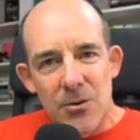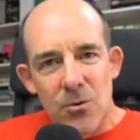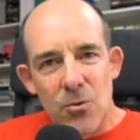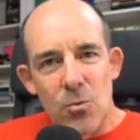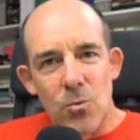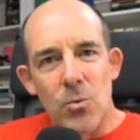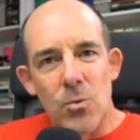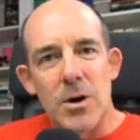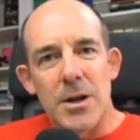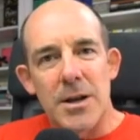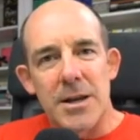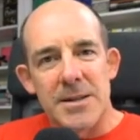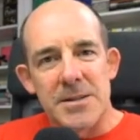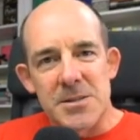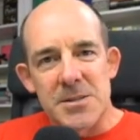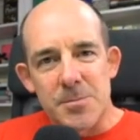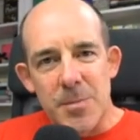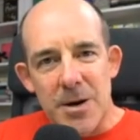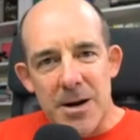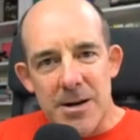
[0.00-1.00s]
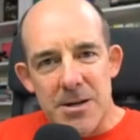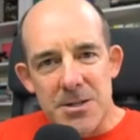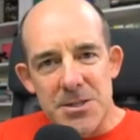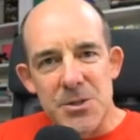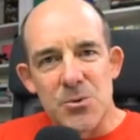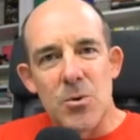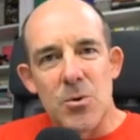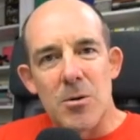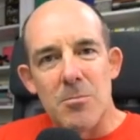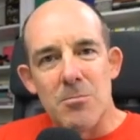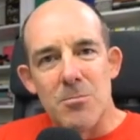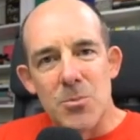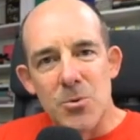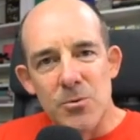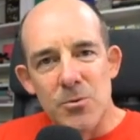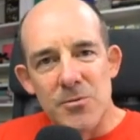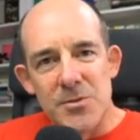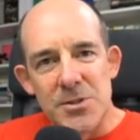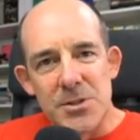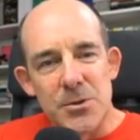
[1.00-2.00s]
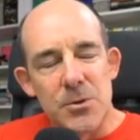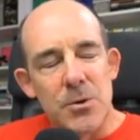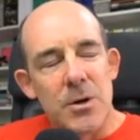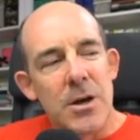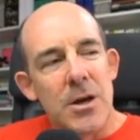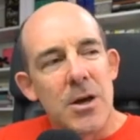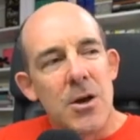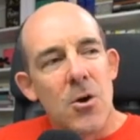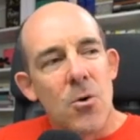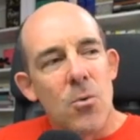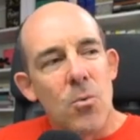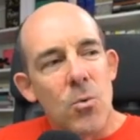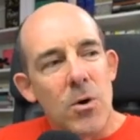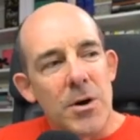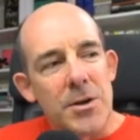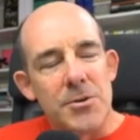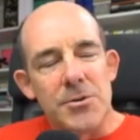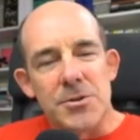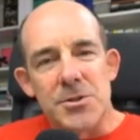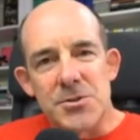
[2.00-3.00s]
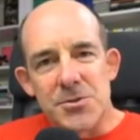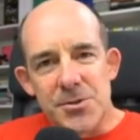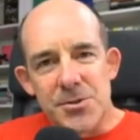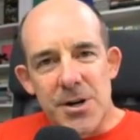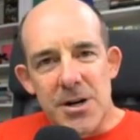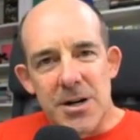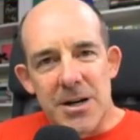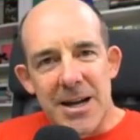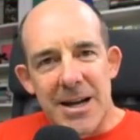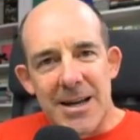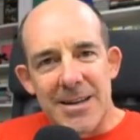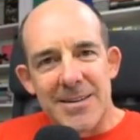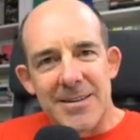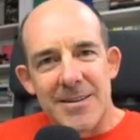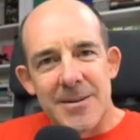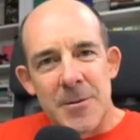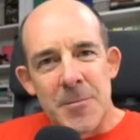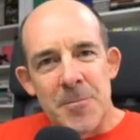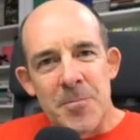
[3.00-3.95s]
what inspires you, what moves you, what you're strong at,